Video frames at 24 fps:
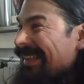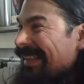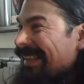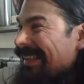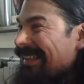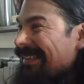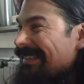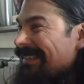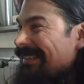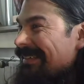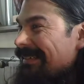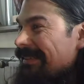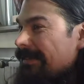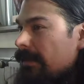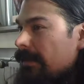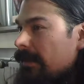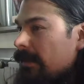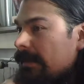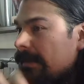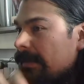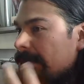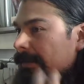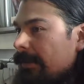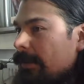And
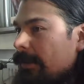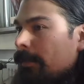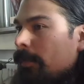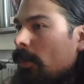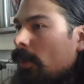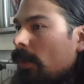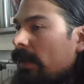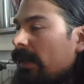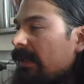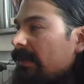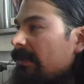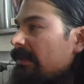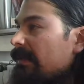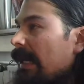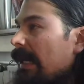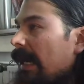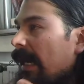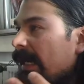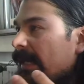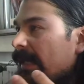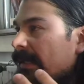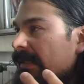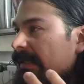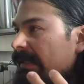there is no more
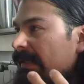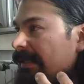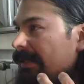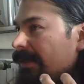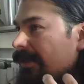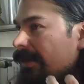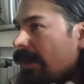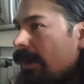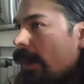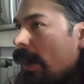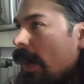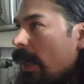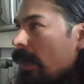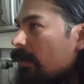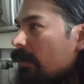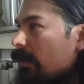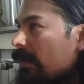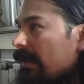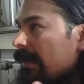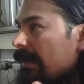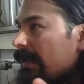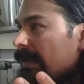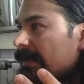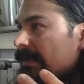anxiety or
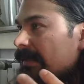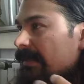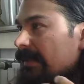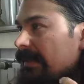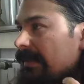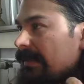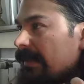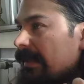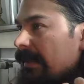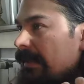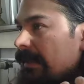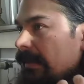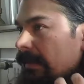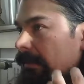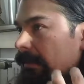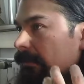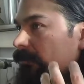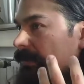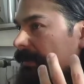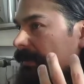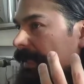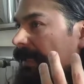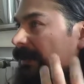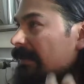awkwardness.
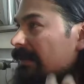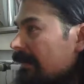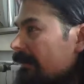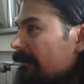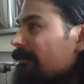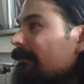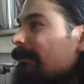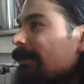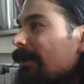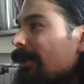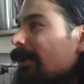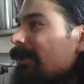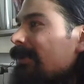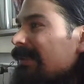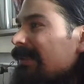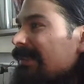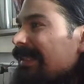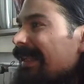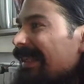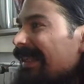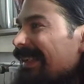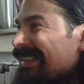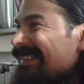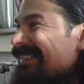That's the flow
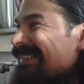state.